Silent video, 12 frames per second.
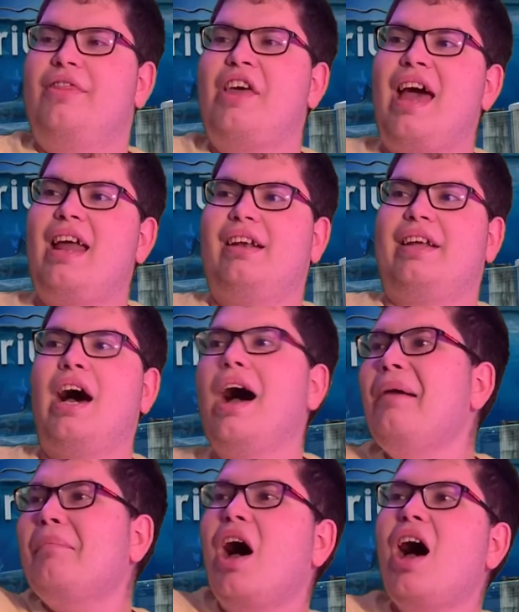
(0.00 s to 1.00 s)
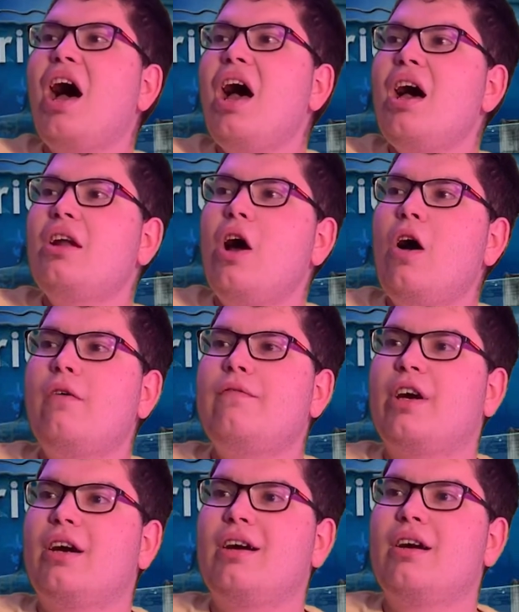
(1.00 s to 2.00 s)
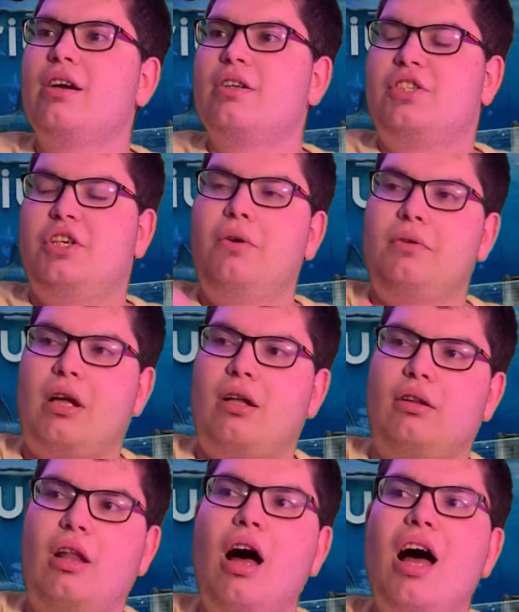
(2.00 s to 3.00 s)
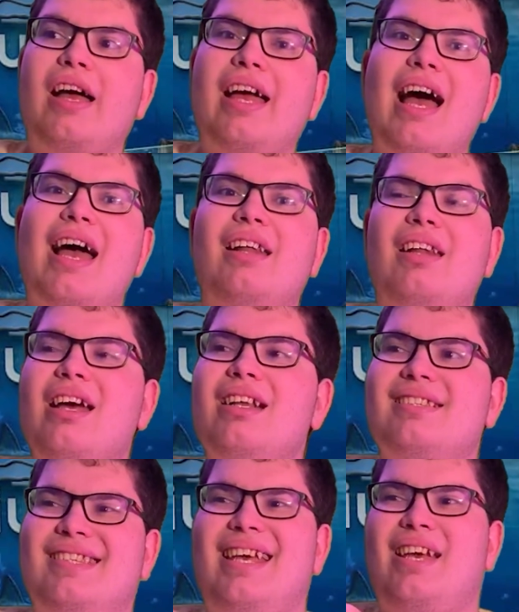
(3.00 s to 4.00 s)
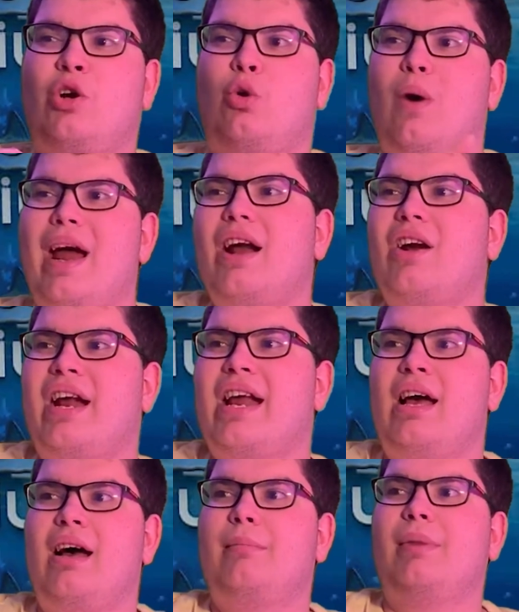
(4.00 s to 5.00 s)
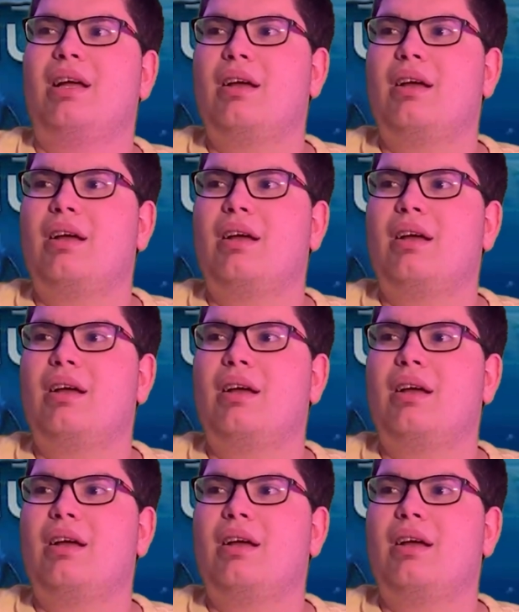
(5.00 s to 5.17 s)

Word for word: Then come on over to the Long Island Aquarium,